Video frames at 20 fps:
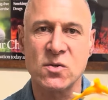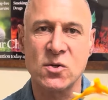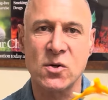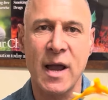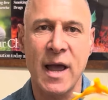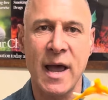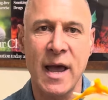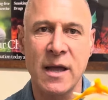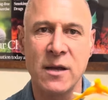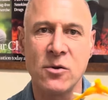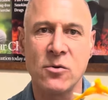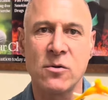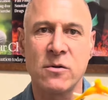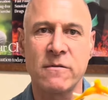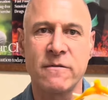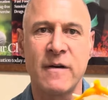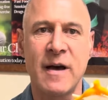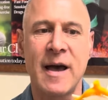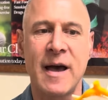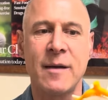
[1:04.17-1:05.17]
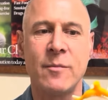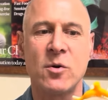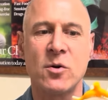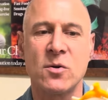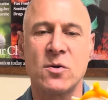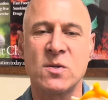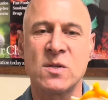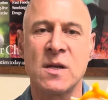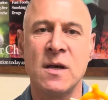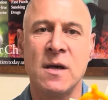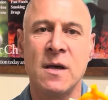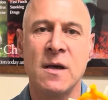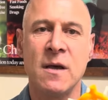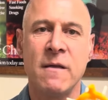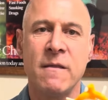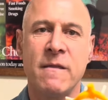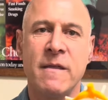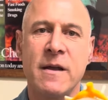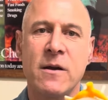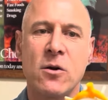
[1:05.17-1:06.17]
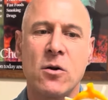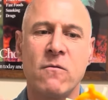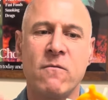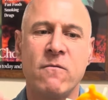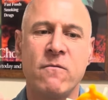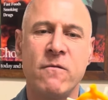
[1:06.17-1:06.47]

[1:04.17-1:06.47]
are annular fibers, they are